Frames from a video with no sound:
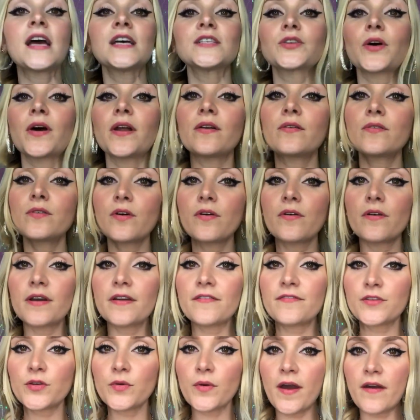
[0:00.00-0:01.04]
So I don't know
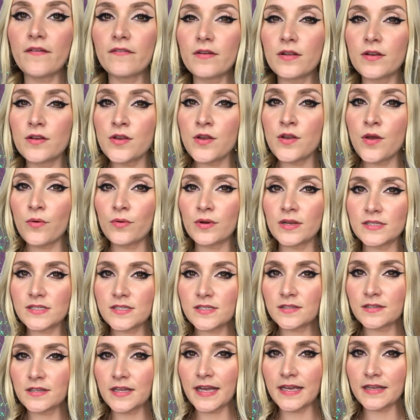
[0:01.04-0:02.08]
if you have
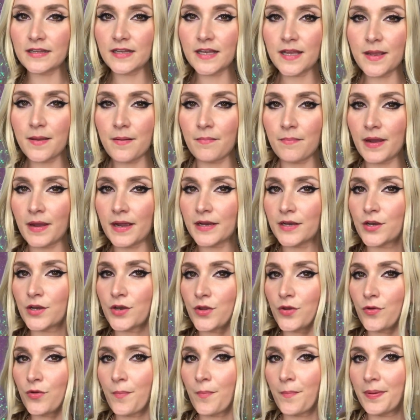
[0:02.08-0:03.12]
noticed lately my
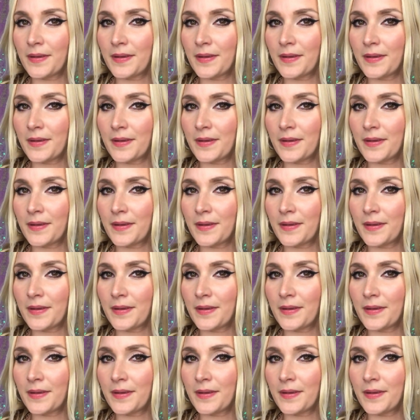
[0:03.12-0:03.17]
new